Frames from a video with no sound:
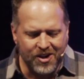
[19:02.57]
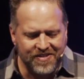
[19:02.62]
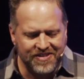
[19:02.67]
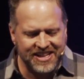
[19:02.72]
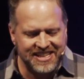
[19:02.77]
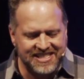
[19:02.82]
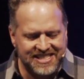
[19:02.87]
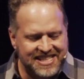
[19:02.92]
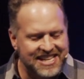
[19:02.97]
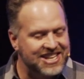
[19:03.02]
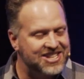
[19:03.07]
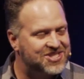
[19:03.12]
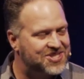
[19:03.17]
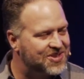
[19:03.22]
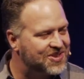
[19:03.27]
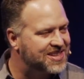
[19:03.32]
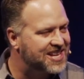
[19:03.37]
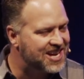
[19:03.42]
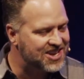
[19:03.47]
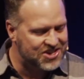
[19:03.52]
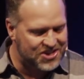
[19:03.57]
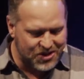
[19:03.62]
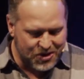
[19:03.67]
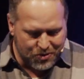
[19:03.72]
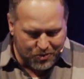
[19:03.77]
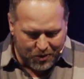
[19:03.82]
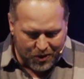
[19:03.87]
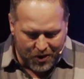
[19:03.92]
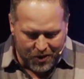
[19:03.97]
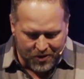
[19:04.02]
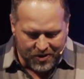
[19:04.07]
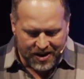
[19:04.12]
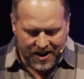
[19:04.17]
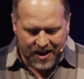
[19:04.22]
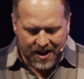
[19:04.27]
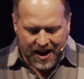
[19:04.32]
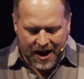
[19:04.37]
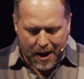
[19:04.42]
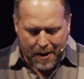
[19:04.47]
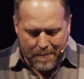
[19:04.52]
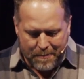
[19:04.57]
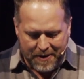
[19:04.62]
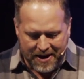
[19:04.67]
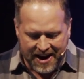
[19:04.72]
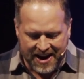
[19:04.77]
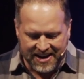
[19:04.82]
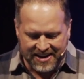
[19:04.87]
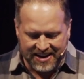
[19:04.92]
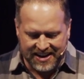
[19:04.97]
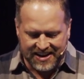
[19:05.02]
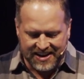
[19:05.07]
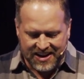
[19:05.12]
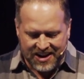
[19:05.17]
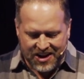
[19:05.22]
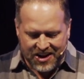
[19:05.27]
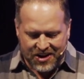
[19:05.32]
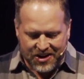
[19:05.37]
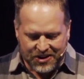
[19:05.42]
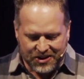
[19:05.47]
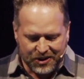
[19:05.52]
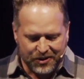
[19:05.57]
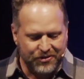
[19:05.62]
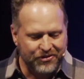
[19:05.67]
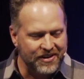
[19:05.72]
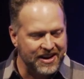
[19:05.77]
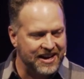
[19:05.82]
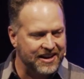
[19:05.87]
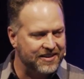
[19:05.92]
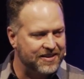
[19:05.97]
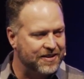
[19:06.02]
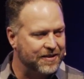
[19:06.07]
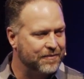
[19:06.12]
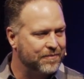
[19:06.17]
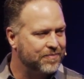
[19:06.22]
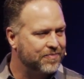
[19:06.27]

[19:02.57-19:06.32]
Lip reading: of these things so that you won't abandon your faith.